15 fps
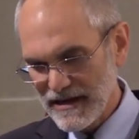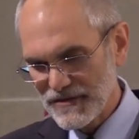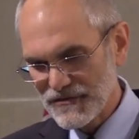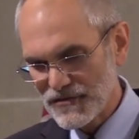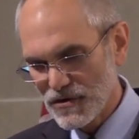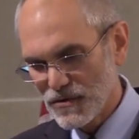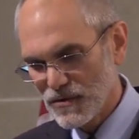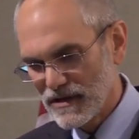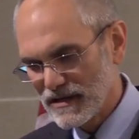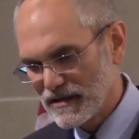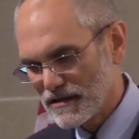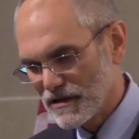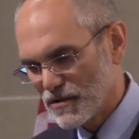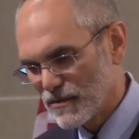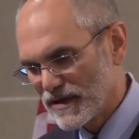And
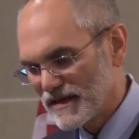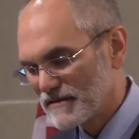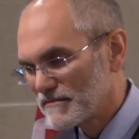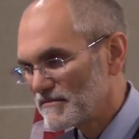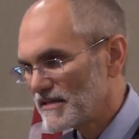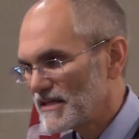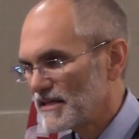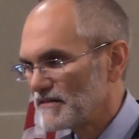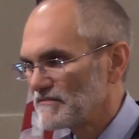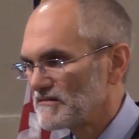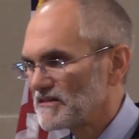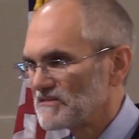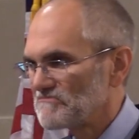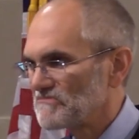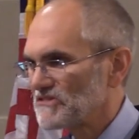so, you know, it,
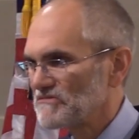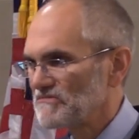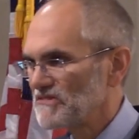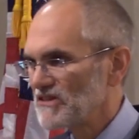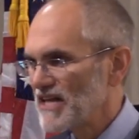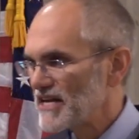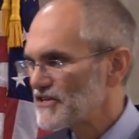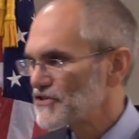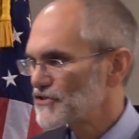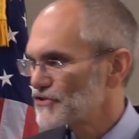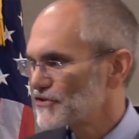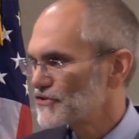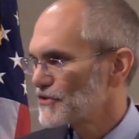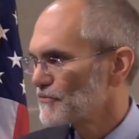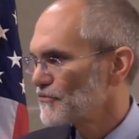it led
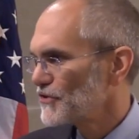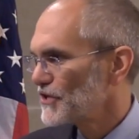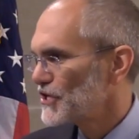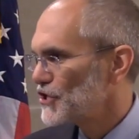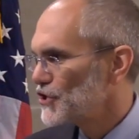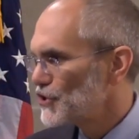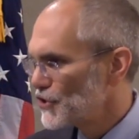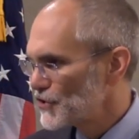us to some really